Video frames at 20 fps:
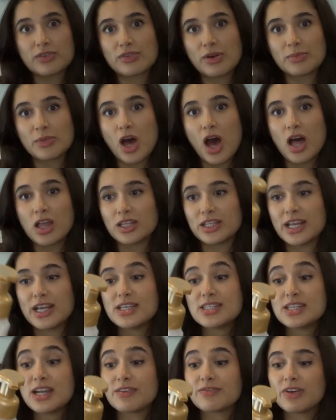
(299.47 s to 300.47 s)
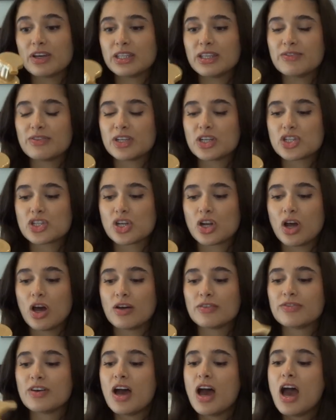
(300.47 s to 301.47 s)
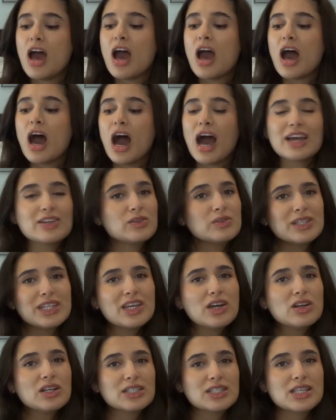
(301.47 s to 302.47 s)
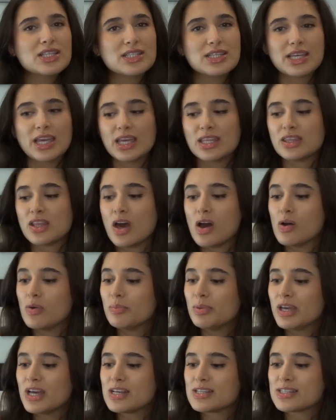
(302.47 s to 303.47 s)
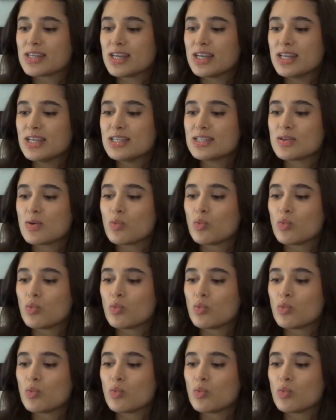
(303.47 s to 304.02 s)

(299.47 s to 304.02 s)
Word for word: from the holidays and I finally finished it off. I don't think I'll get this again though, because it is